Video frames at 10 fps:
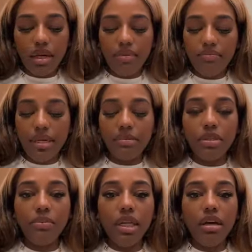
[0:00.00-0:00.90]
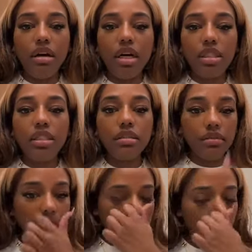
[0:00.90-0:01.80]
Hold up. That's too many cards.
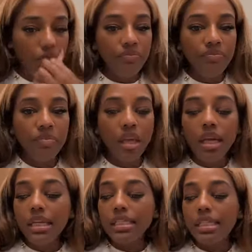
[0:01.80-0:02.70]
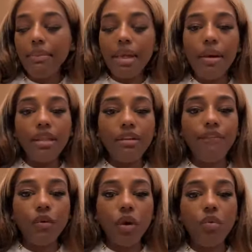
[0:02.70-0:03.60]
Tell me about
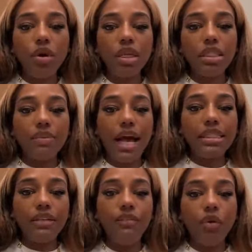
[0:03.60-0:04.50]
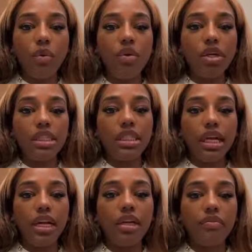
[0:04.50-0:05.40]
the Four of Wands. Why is the Four of
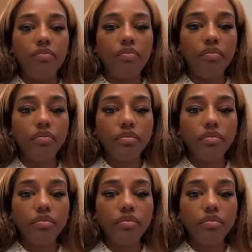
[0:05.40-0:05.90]
Wands here?